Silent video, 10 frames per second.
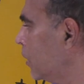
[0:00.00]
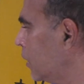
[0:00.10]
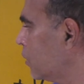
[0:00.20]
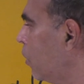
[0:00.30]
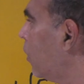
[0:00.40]
this
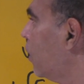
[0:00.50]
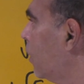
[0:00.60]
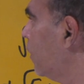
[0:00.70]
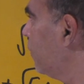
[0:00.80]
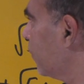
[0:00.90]
is gone.
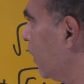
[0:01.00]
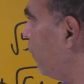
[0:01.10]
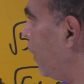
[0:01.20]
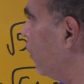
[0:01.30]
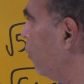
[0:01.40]

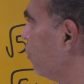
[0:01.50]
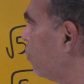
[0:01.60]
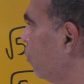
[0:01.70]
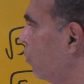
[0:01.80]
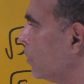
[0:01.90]
If I use
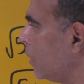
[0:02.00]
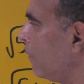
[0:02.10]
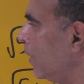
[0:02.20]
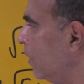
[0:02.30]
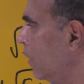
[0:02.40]
2 root
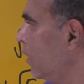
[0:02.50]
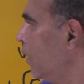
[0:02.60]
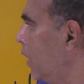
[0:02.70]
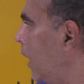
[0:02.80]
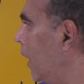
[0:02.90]
7,
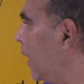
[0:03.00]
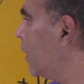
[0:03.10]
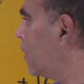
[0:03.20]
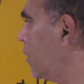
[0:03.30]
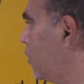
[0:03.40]
I
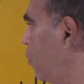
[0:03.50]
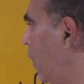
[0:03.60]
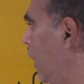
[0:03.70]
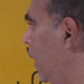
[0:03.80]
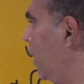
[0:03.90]
get
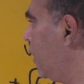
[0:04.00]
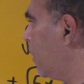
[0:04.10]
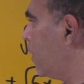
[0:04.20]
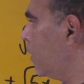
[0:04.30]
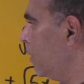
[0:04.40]
28
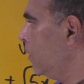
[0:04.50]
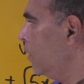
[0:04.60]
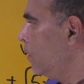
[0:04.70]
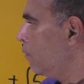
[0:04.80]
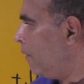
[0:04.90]
here.
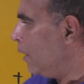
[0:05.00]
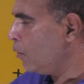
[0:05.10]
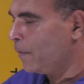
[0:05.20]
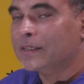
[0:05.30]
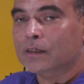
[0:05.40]

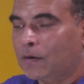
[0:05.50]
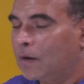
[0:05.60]
Value of x is